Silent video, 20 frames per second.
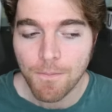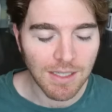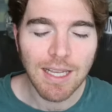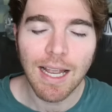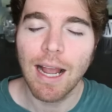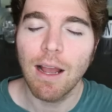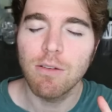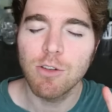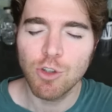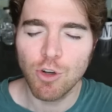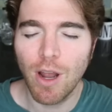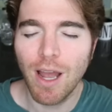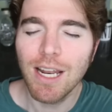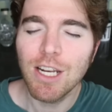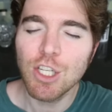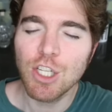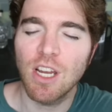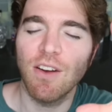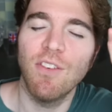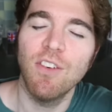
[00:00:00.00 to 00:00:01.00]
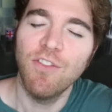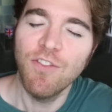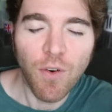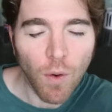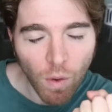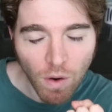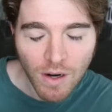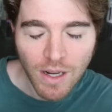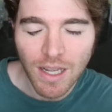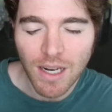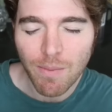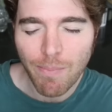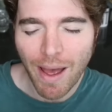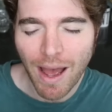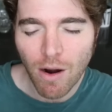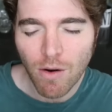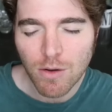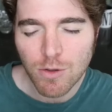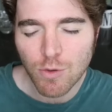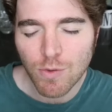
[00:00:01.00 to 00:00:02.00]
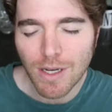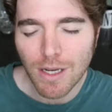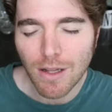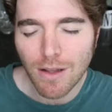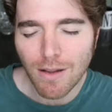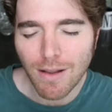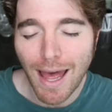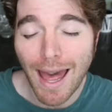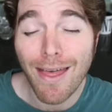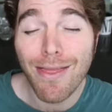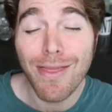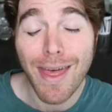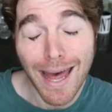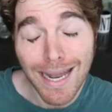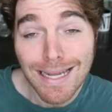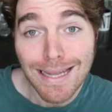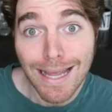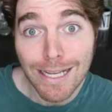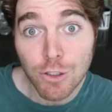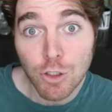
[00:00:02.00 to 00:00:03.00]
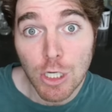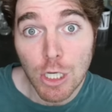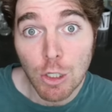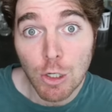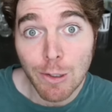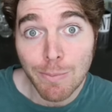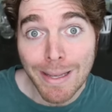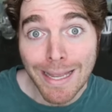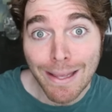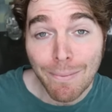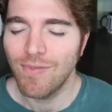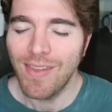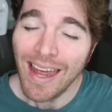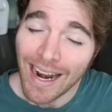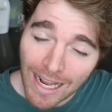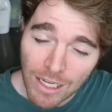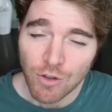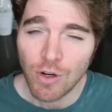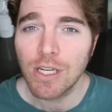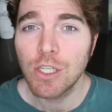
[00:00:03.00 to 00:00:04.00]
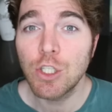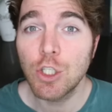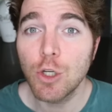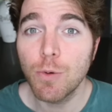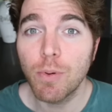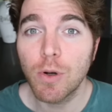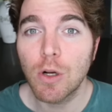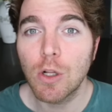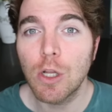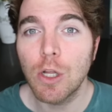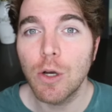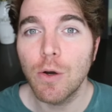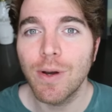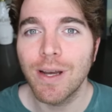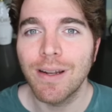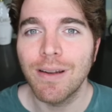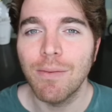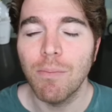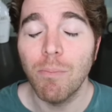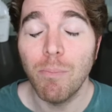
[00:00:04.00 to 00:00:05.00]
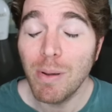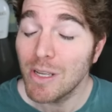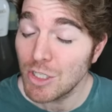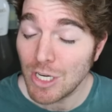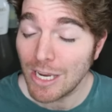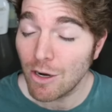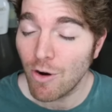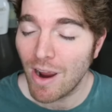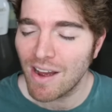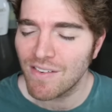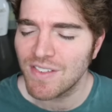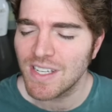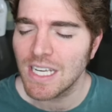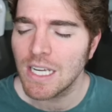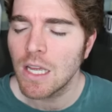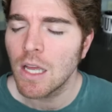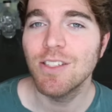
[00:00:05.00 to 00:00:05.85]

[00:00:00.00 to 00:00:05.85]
Cause like I was trying to shove a fork in a power drill and that electrocuted me. Then I tried super glue and bitch ain't crafty.